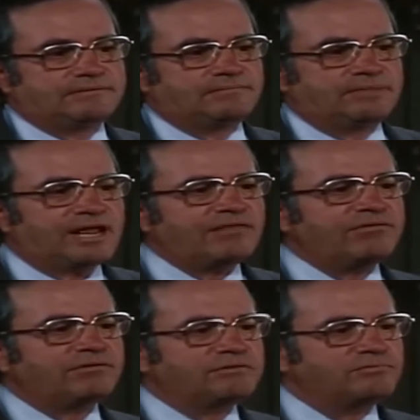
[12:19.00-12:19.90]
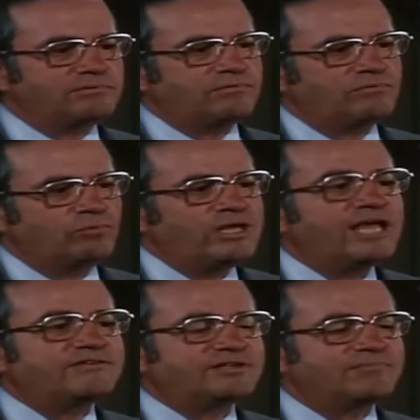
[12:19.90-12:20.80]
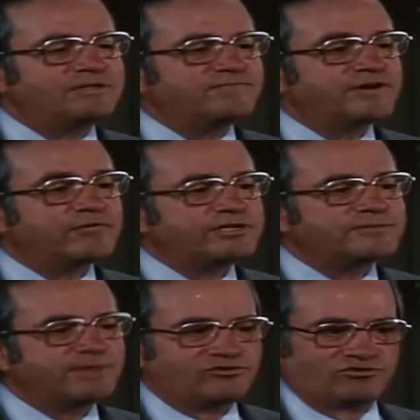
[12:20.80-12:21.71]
But I thought that we had something very